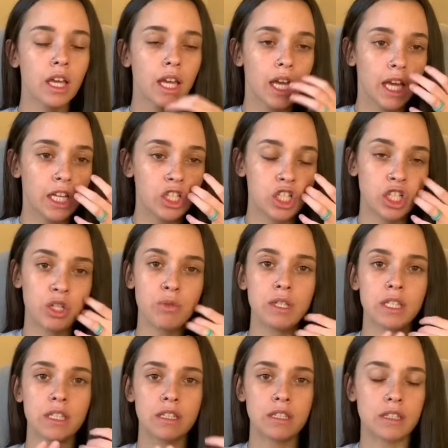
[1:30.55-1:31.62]
And she was
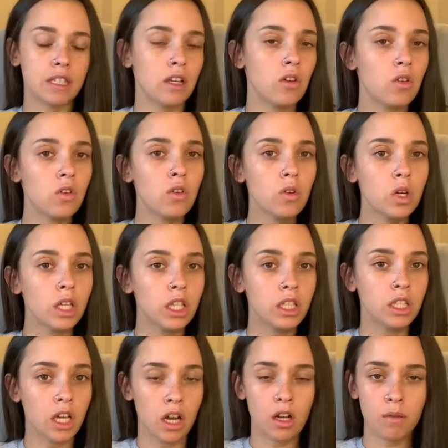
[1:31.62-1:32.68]
a single
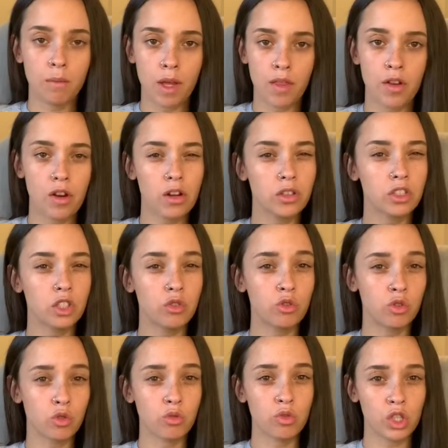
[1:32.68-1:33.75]
young mother to
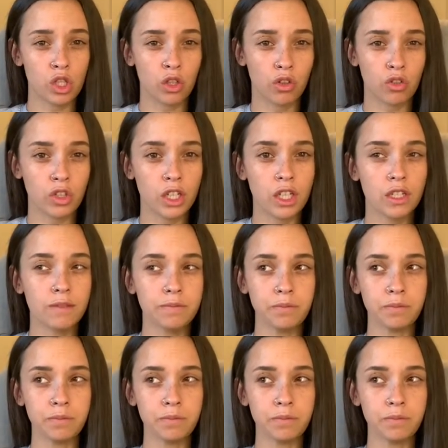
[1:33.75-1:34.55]
two children